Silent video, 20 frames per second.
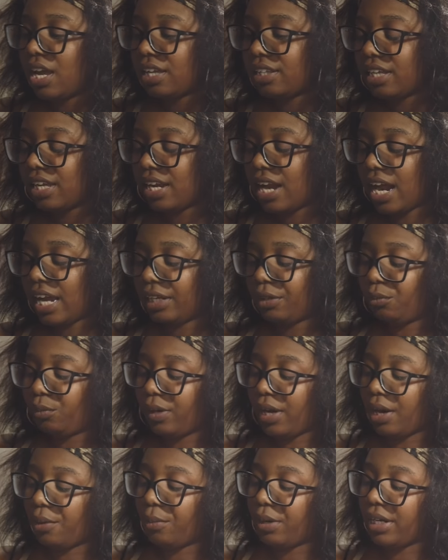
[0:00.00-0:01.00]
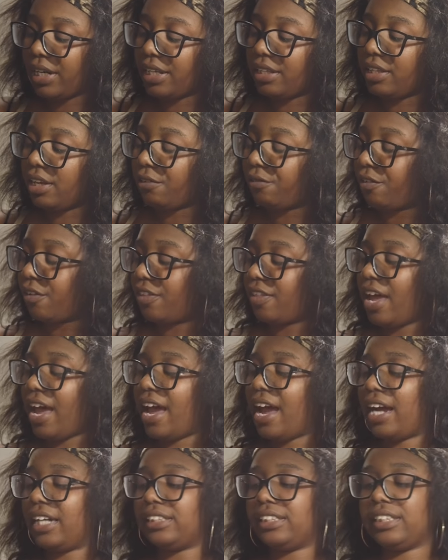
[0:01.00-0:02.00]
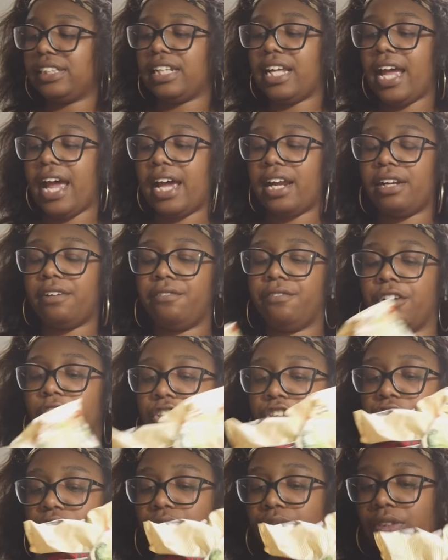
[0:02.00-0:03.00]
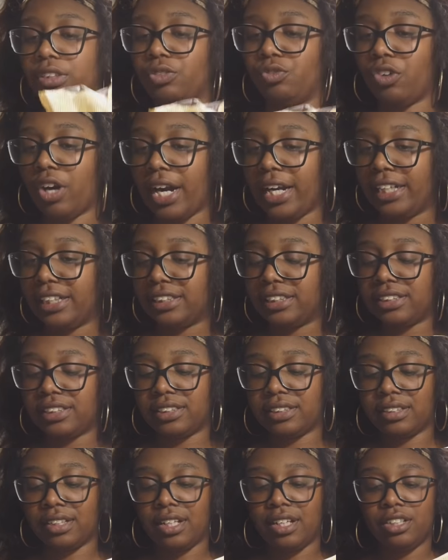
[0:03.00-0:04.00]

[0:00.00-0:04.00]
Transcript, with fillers: And then I, when I went in there for that, I seen they had a version with rice.